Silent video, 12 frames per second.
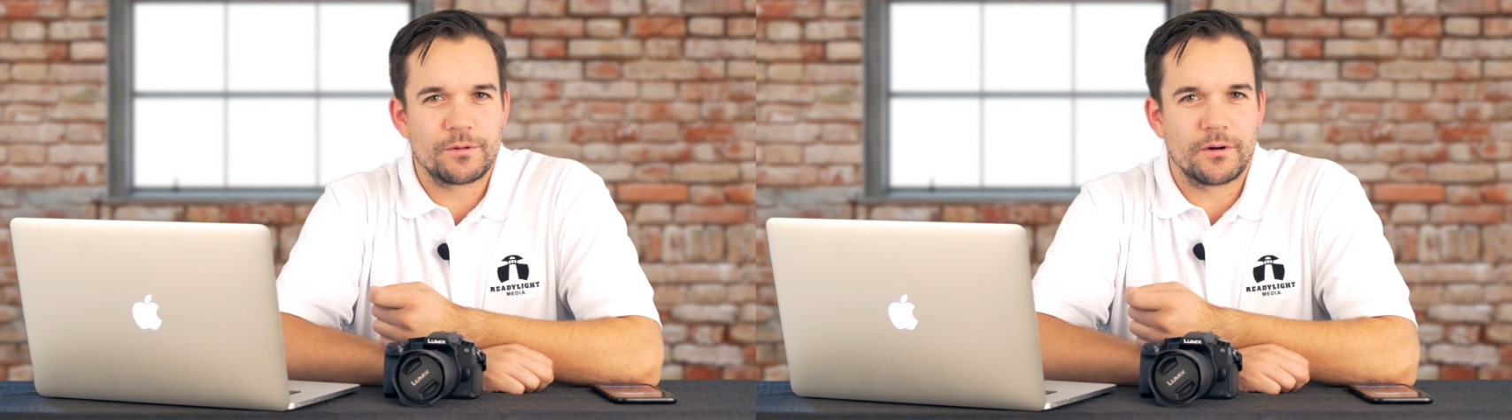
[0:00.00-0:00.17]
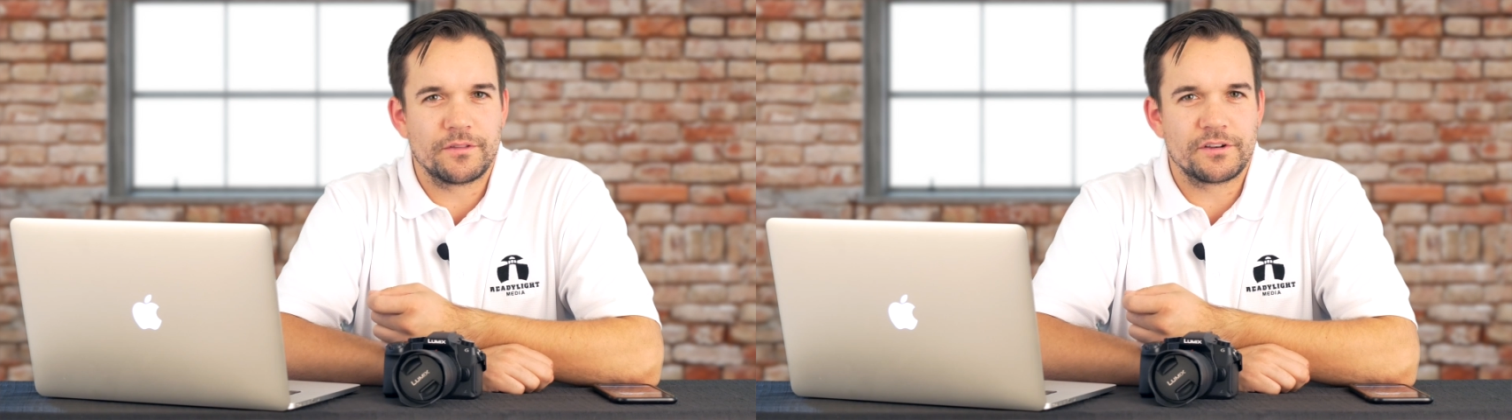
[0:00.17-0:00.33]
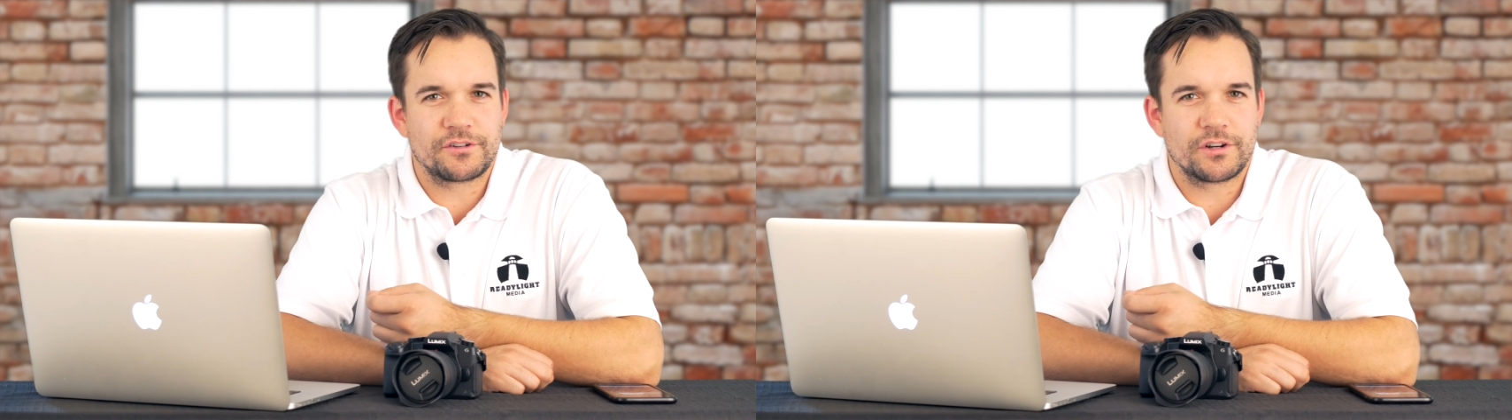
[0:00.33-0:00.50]
through
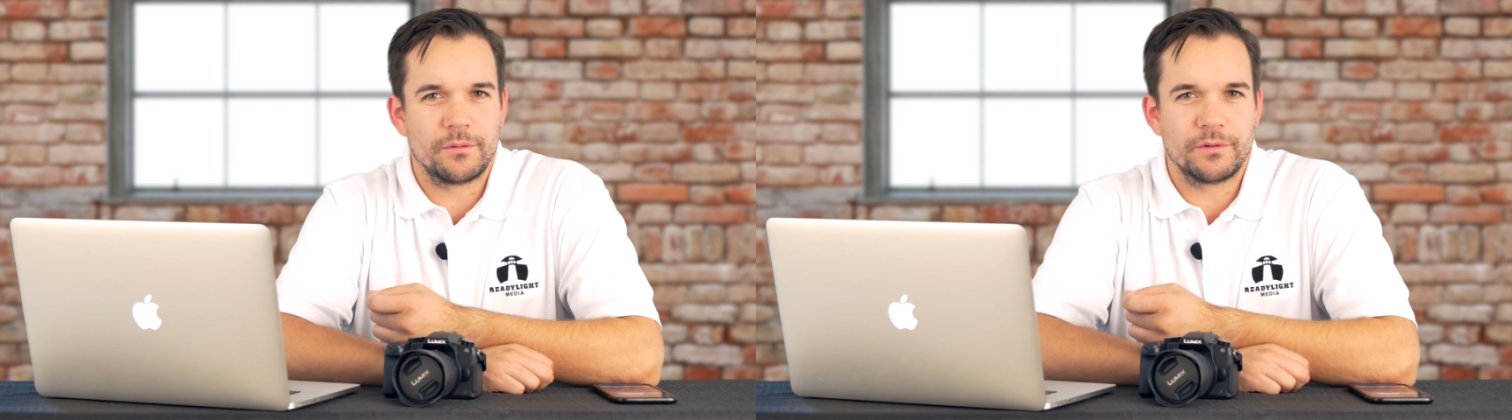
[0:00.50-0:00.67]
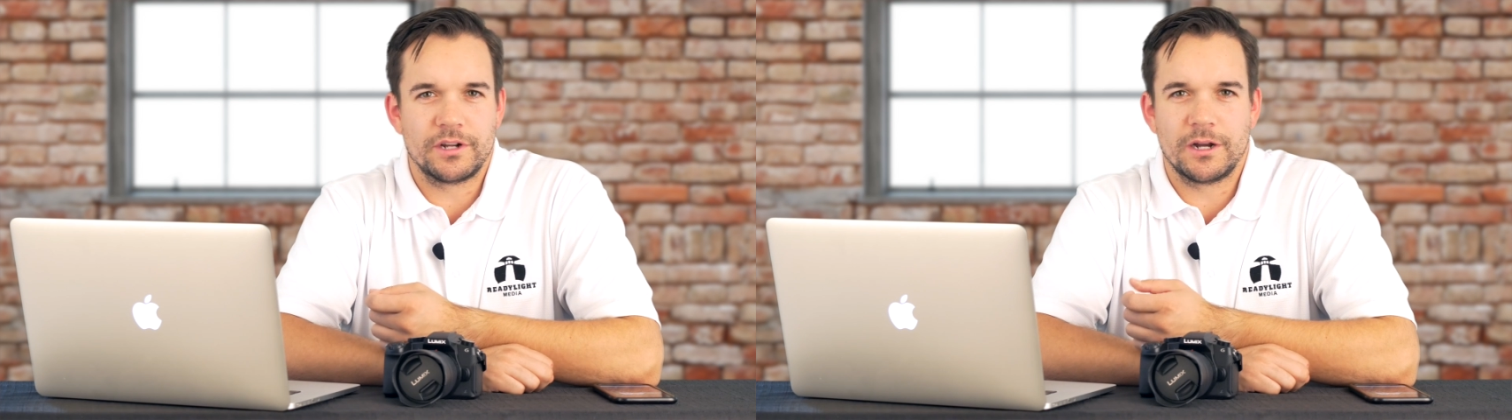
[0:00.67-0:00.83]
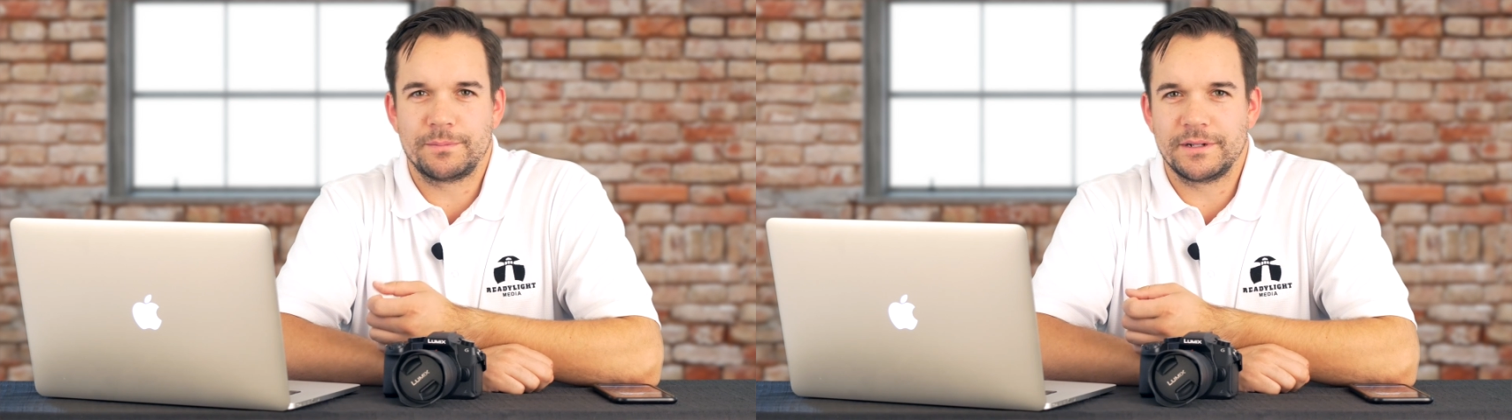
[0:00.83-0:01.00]
all this trouble
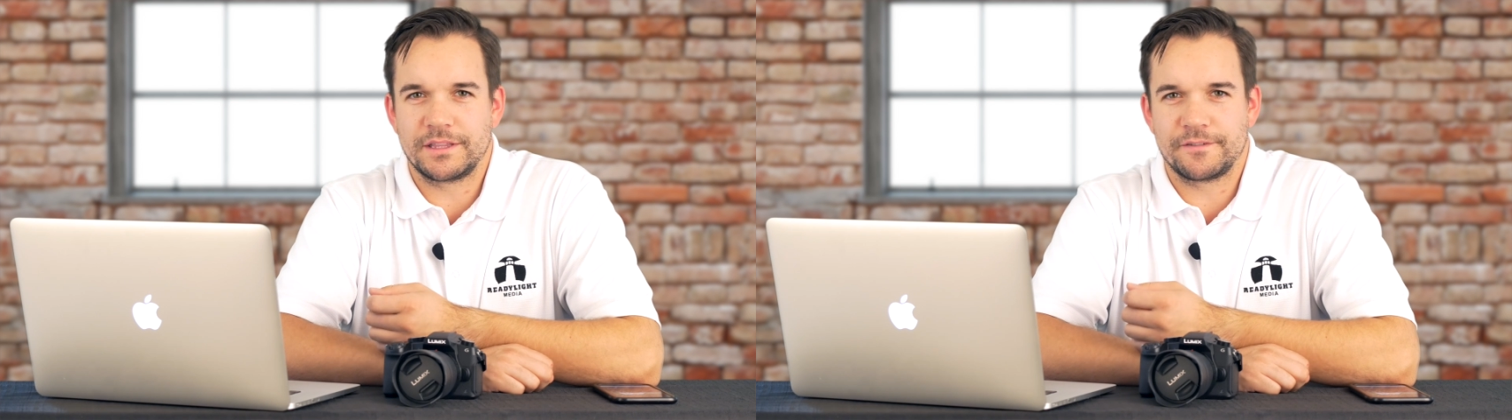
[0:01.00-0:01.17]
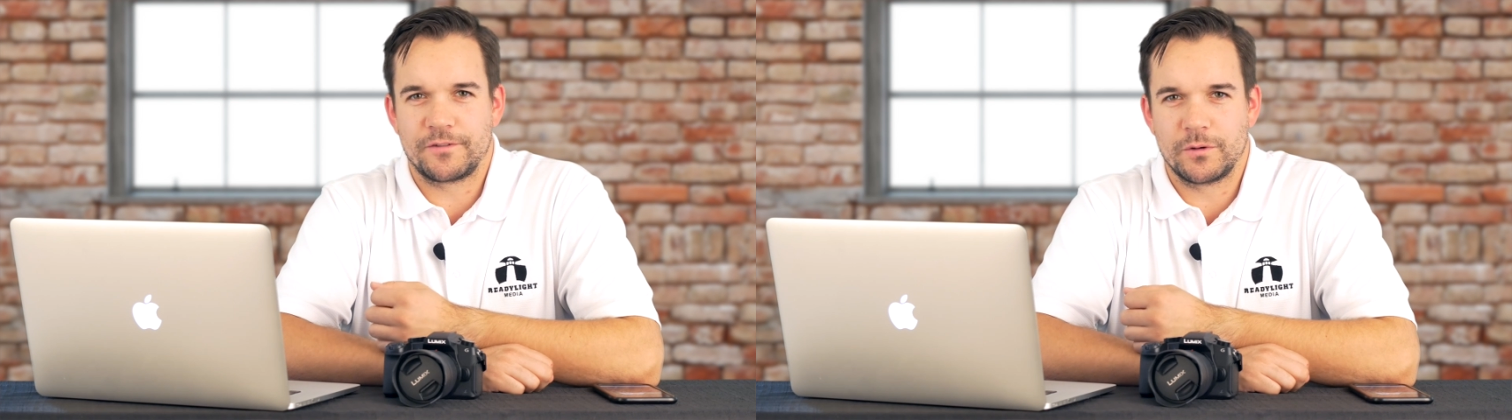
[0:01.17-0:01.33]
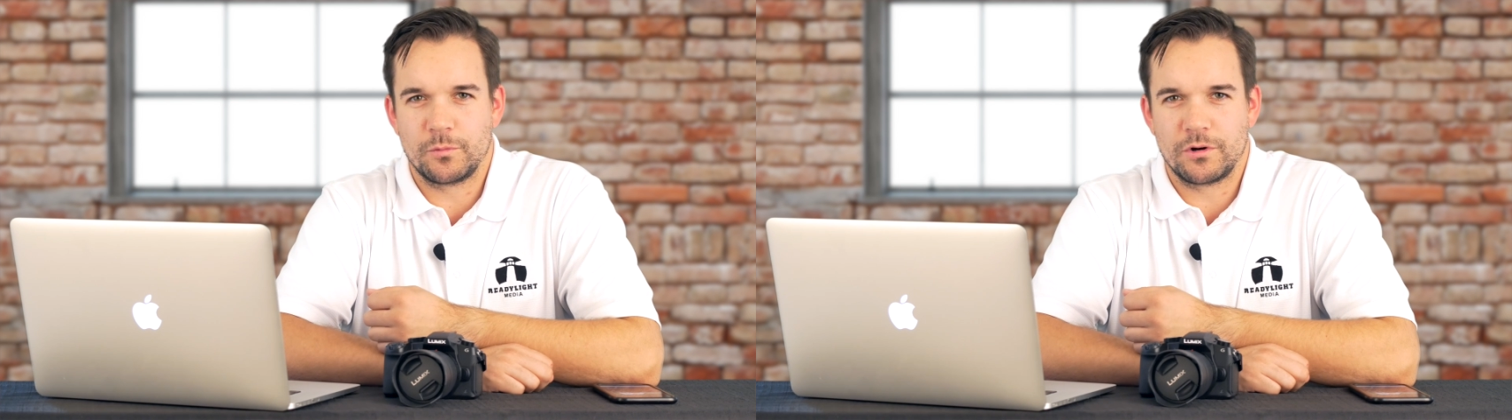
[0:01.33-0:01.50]
to update the
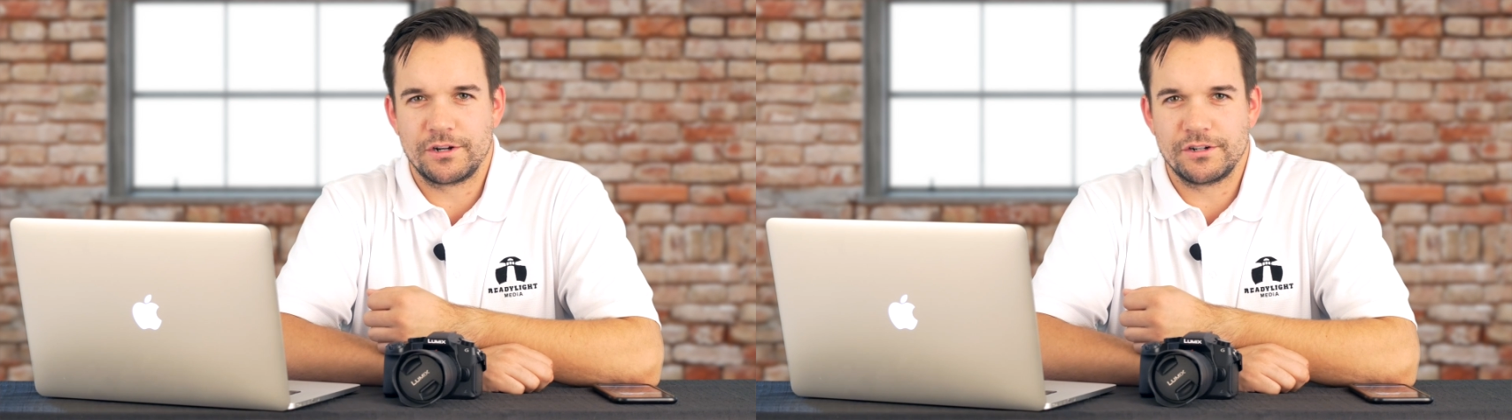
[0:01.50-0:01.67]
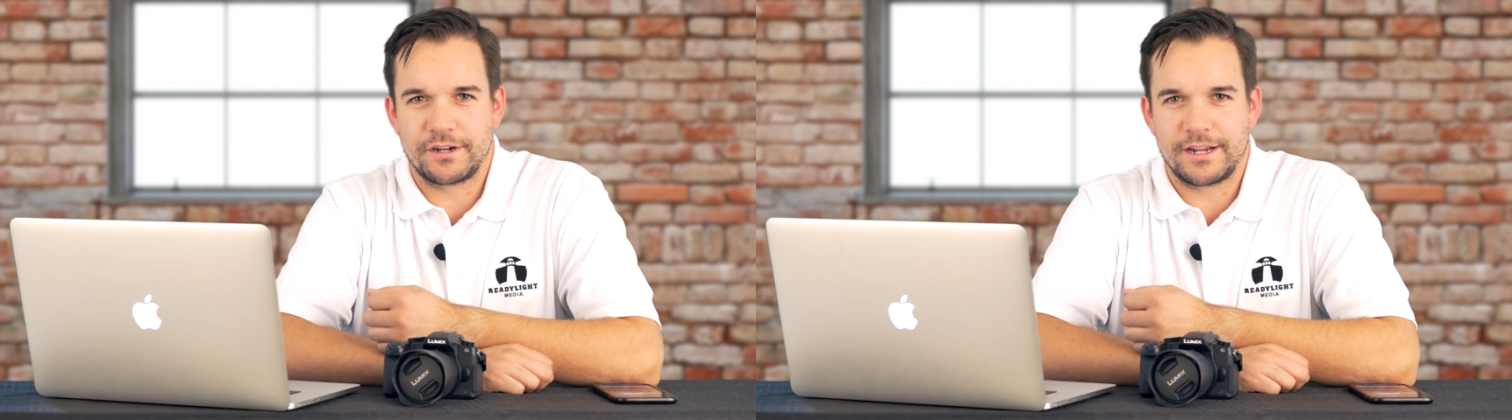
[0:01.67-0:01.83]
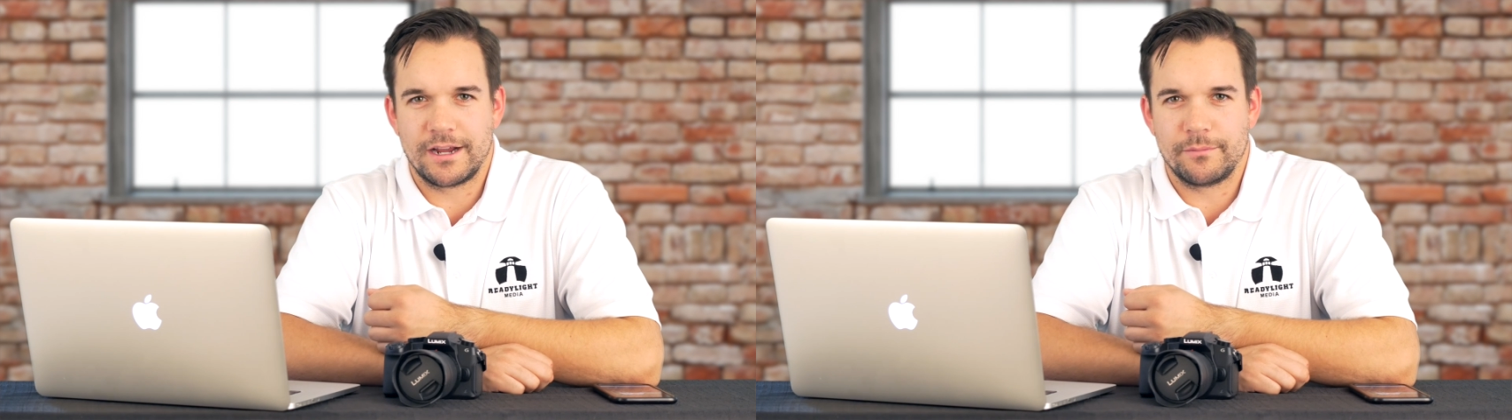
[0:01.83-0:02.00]
firmware on
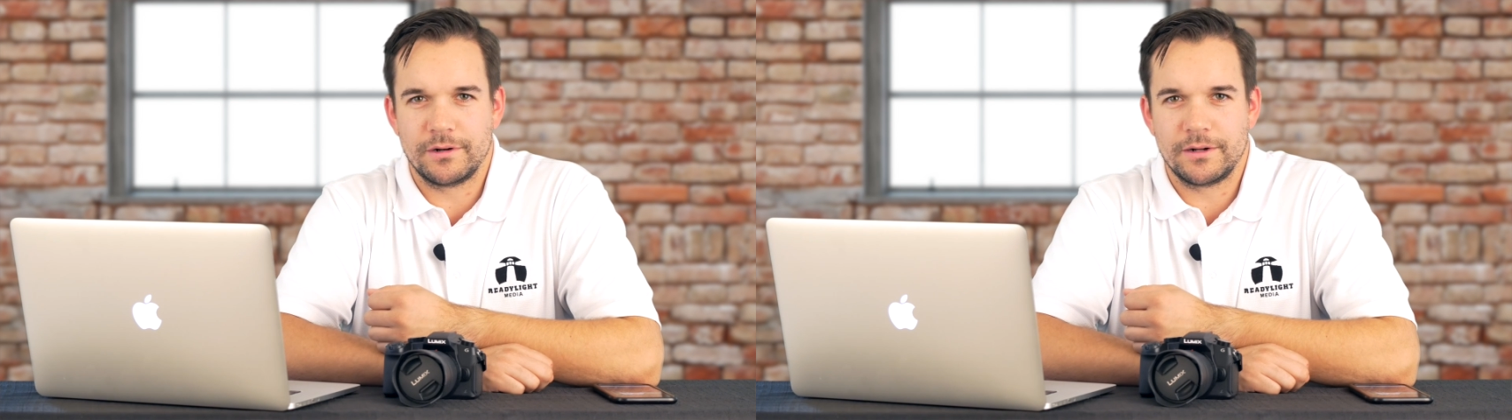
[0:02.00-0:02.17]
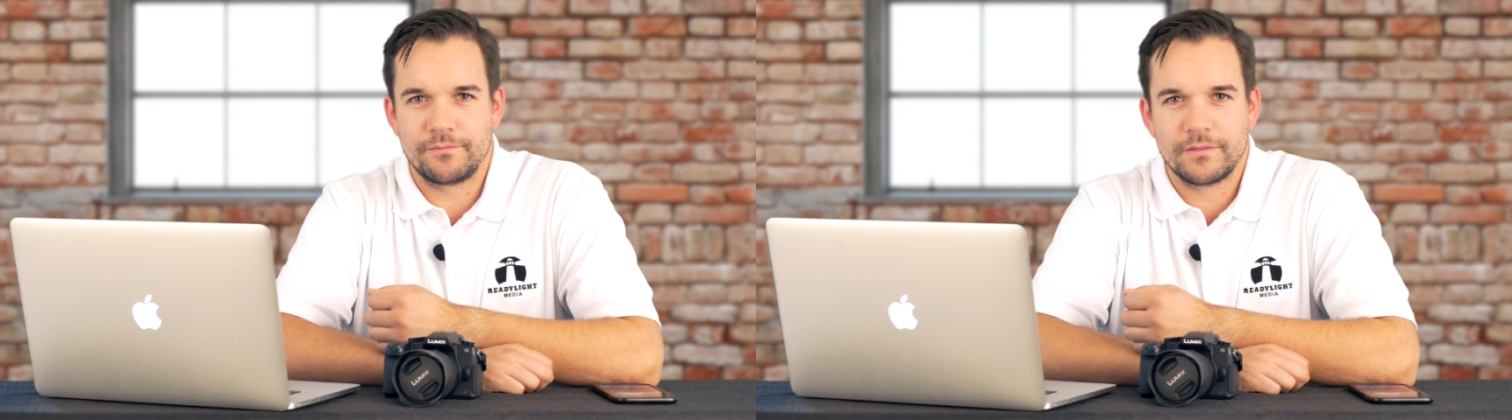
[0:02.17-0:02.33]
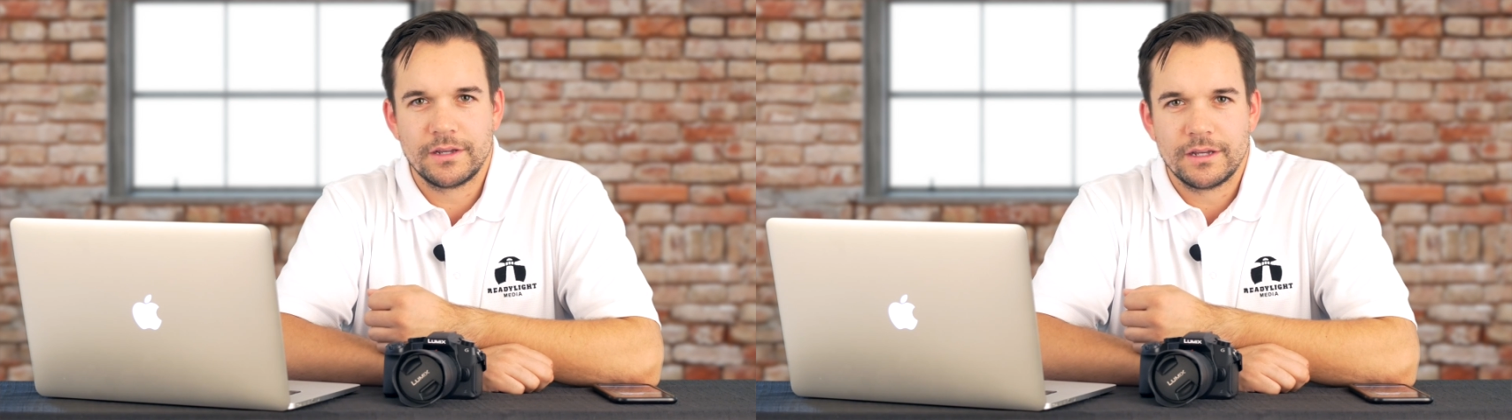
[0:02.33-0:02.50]
your camera,